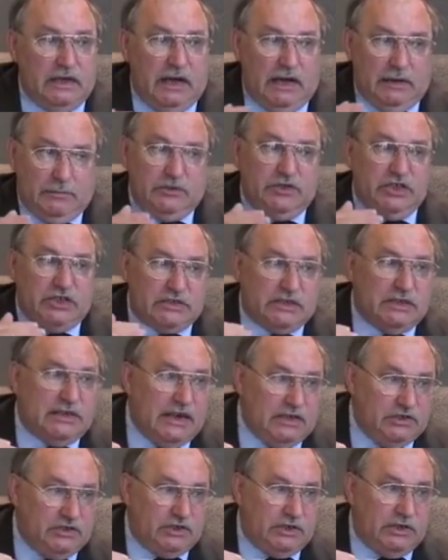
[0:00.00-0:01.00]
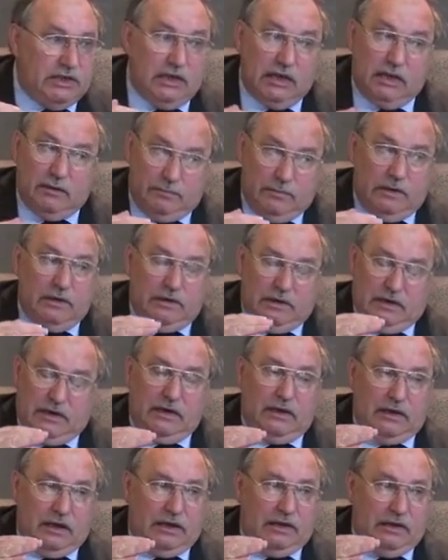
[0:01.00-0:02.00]
I'm just an engineer,
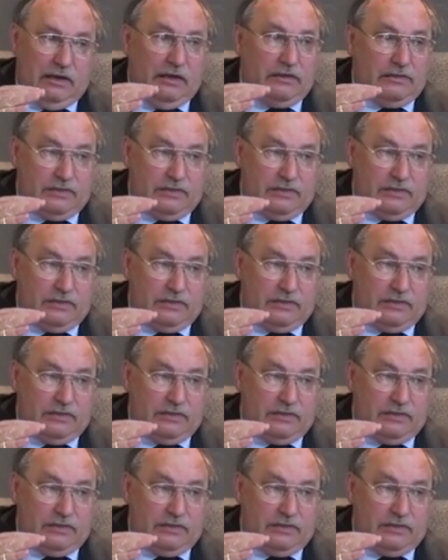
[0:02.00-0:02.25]
I